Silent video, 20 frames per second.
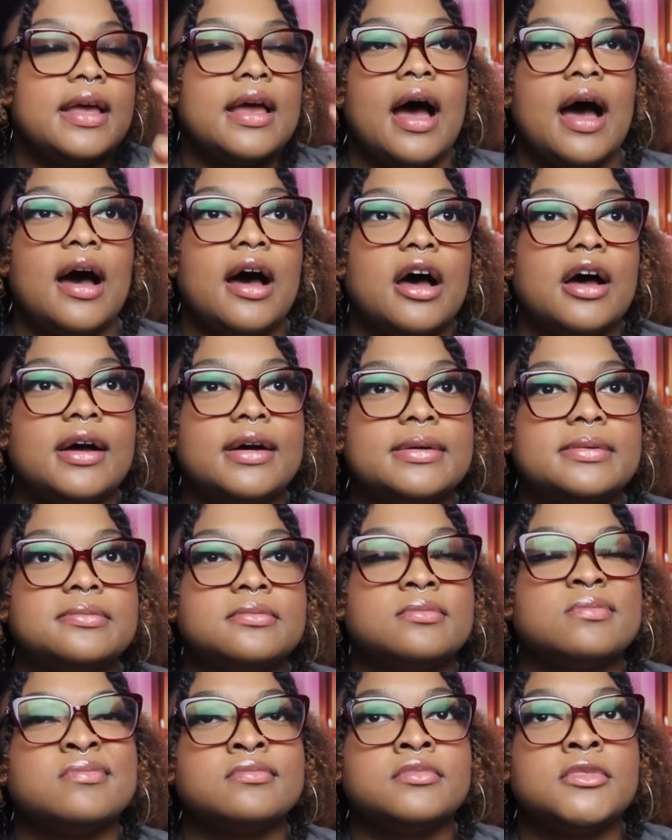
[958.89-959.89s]

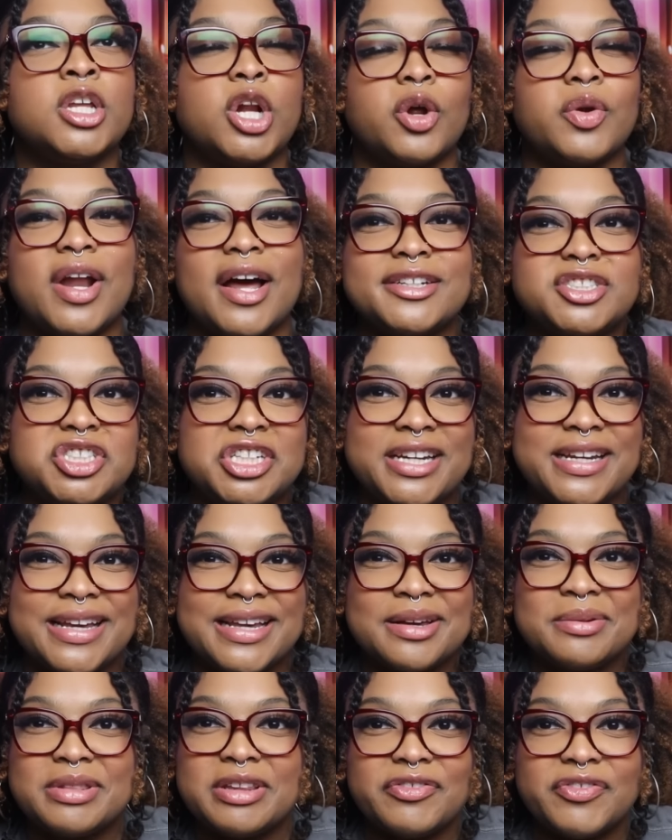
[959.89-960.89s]
You know, not
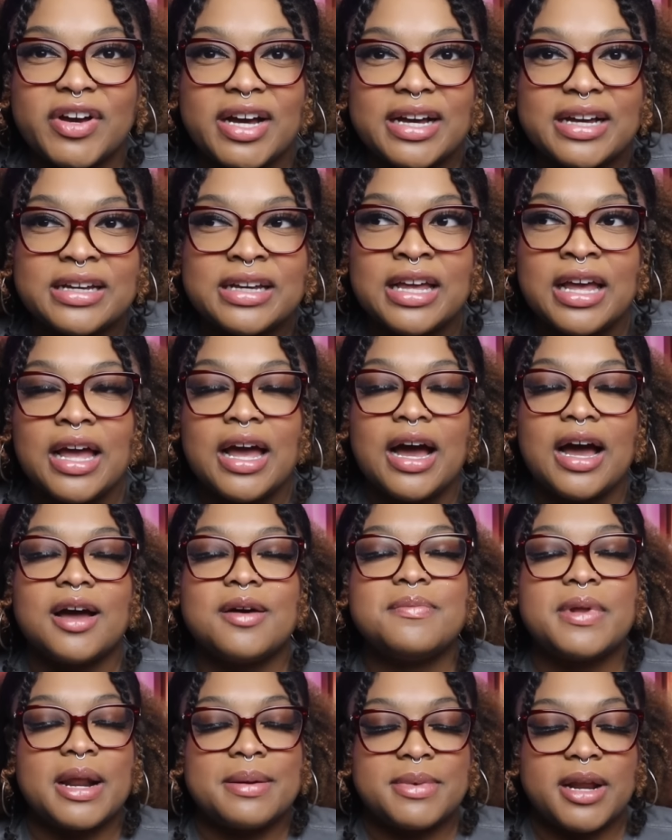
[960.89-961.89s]
cheating, what the fuck? But I'm